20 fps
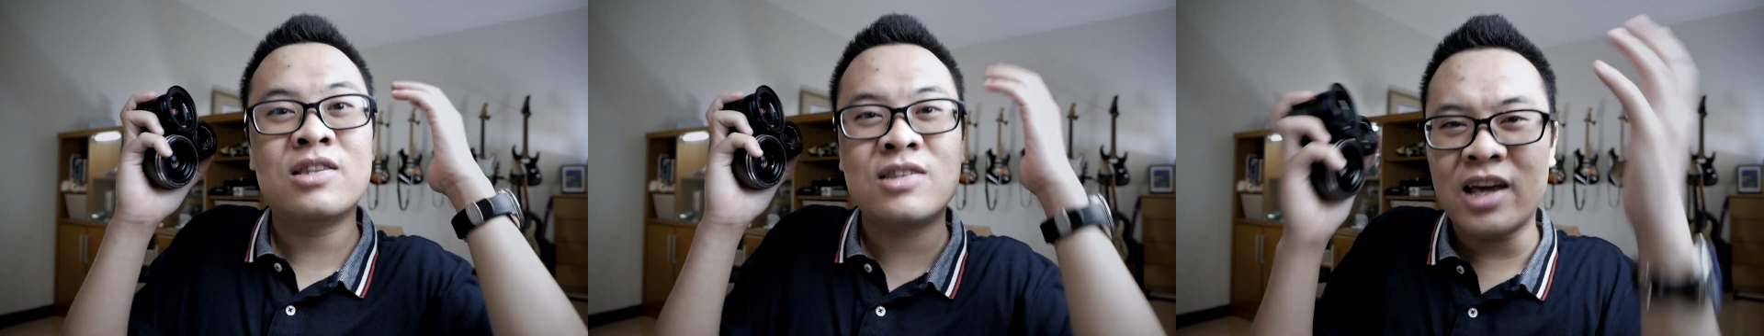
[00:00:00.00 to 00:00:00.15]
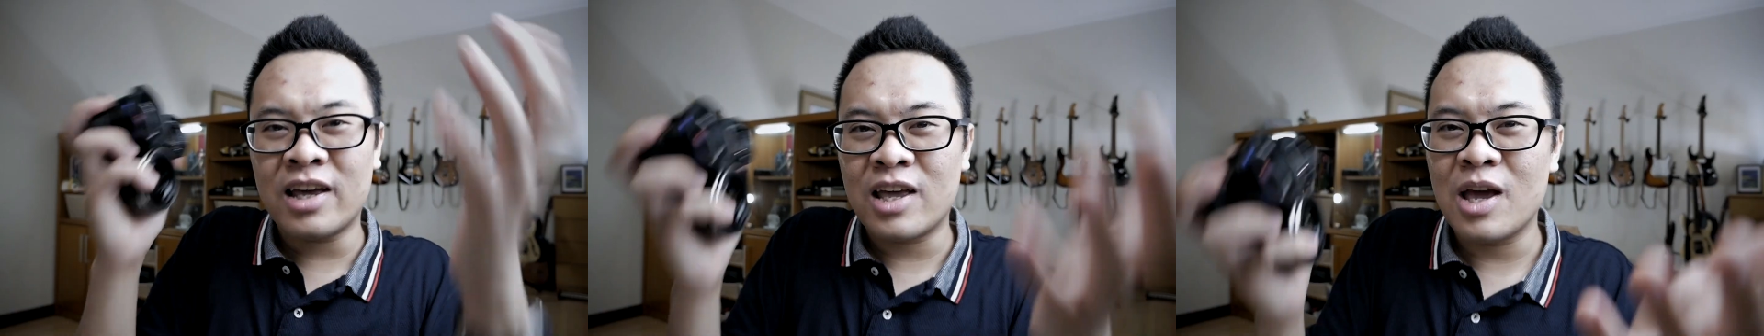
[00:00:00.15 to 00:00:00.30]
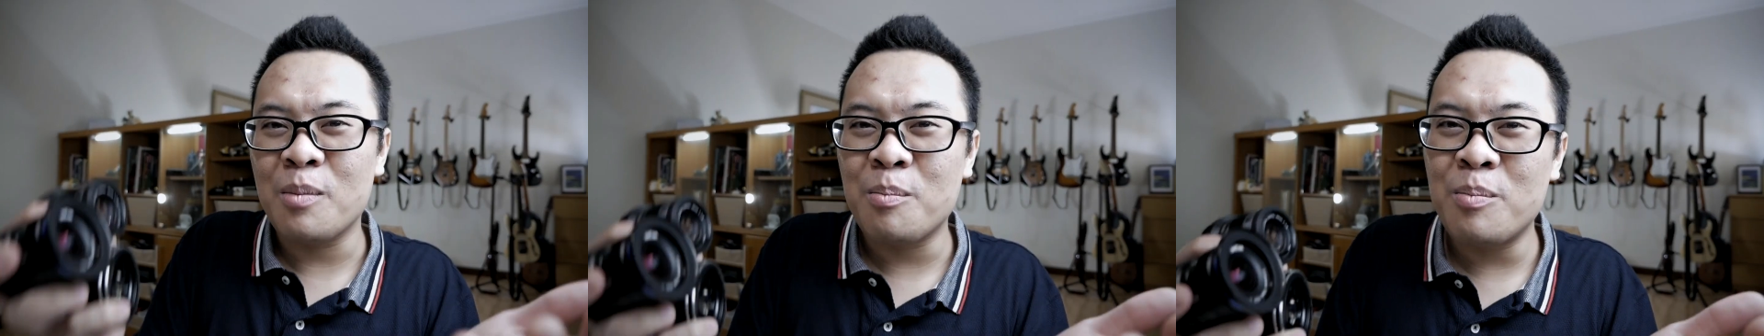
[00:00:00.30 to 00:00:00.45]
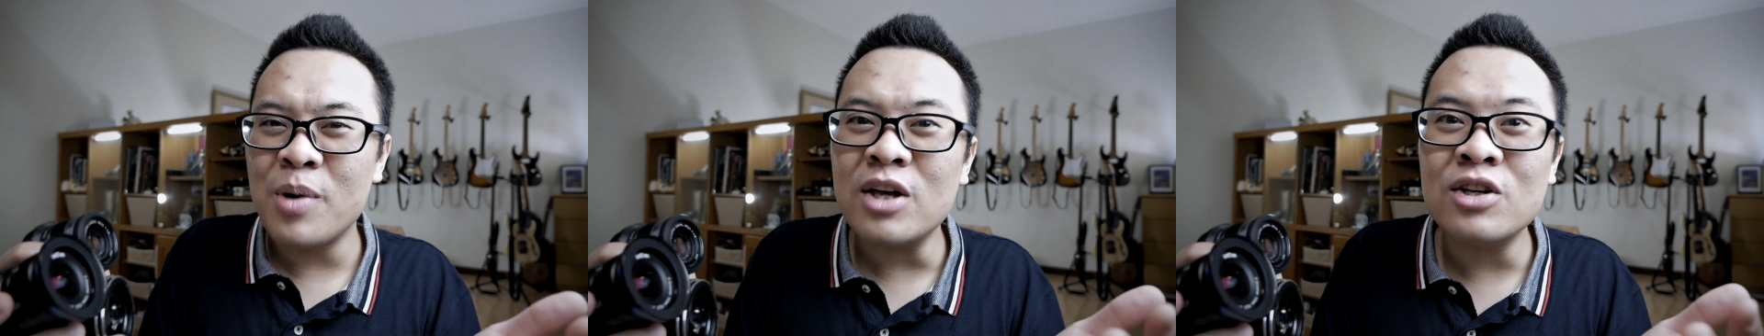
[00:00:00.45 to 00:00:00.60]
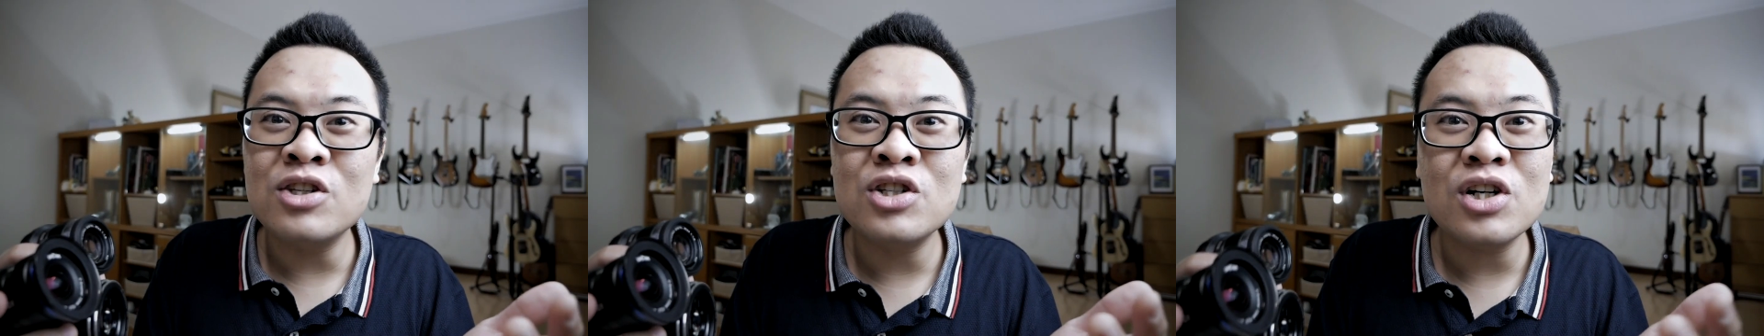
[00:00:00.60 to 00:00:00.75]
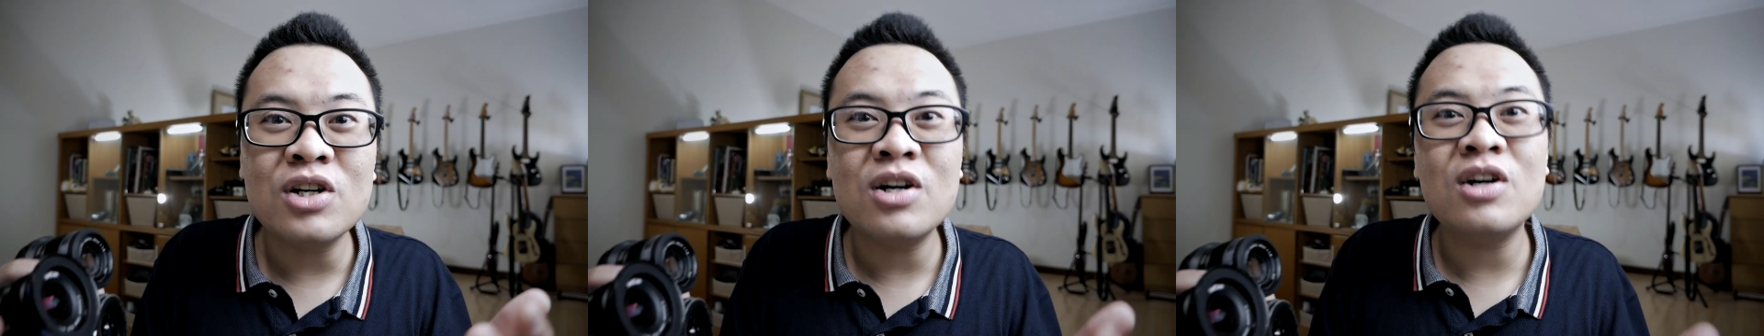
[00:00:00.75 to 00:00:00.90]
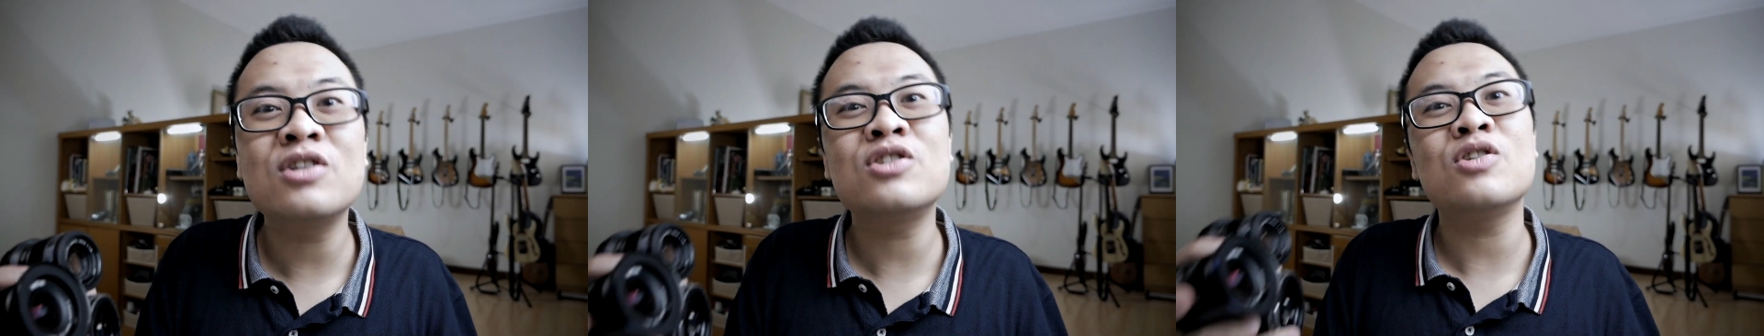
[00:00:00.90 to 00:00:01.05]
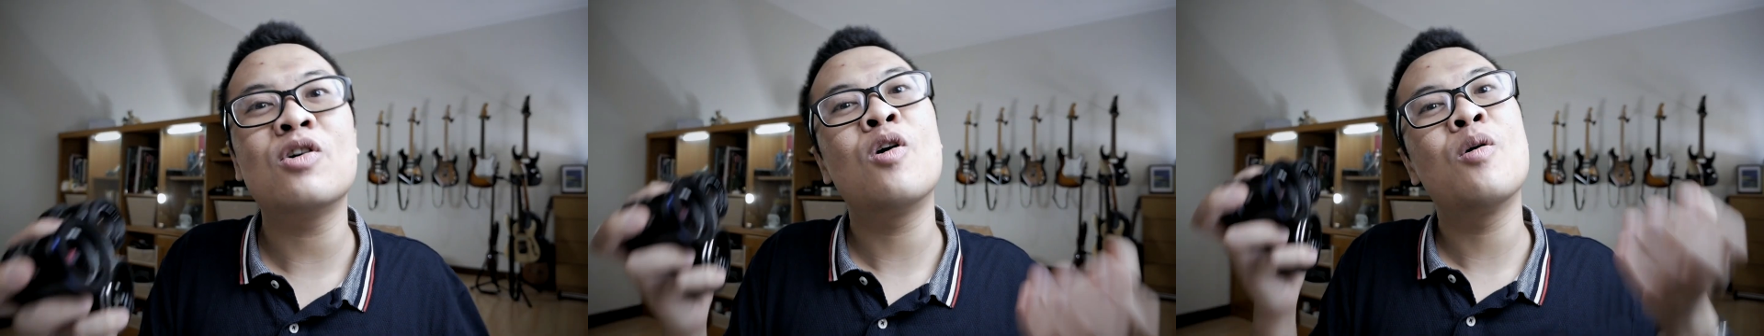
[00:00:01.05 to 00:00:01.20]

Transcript: uh, taking pictures